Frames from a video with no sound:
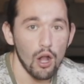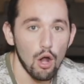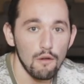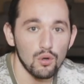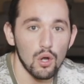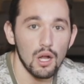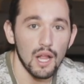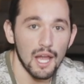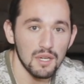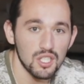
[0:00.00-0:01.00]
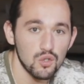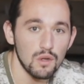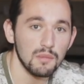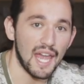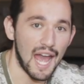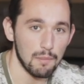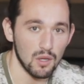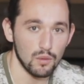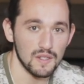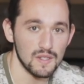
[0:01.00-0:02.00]
Overall, I'm extremely
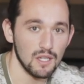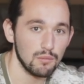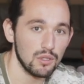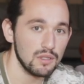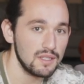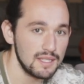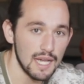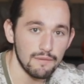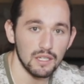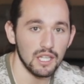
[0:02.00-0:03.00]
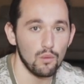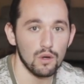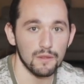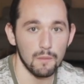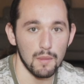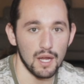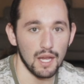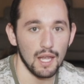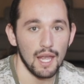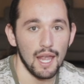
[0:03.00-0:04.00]
happy with this gimbal, definitely worth the
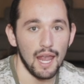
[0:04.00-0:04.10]
money.